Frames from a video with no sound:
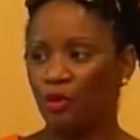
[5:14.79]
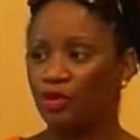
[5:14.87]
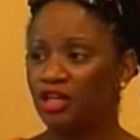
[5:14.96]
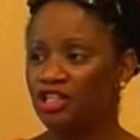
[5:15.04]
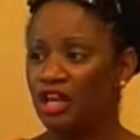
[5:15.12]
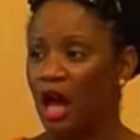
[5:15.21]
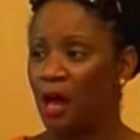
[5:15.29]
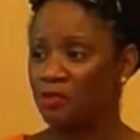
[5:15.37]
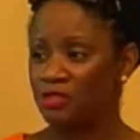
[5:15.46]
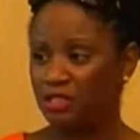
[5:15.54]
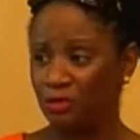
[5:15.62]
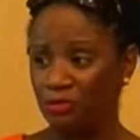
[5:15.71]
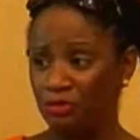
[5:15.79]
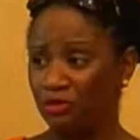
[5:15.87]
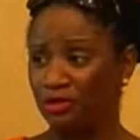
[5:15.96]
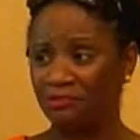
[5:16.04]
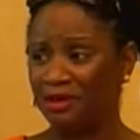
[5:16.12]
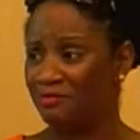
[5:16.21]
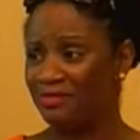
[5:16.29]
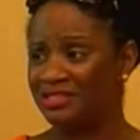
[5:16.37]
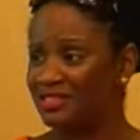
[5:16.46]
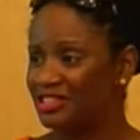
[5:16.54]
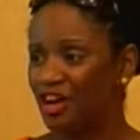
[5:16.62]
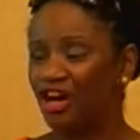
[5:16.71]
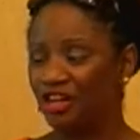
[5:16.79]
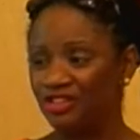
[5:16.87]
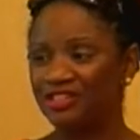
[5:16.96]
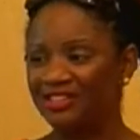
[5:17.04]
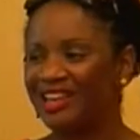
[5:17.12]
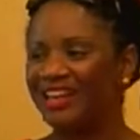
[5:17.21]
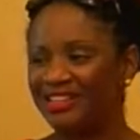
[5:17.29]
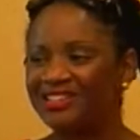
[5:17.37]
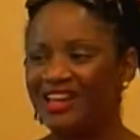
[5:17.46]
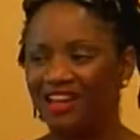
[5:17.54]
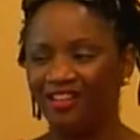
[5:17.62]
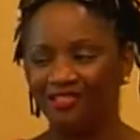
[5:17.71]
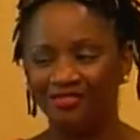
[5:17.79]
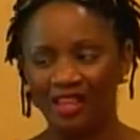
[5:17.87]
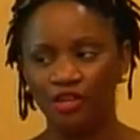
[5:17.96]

my workshops and I'm promoting my business articles, they can tell.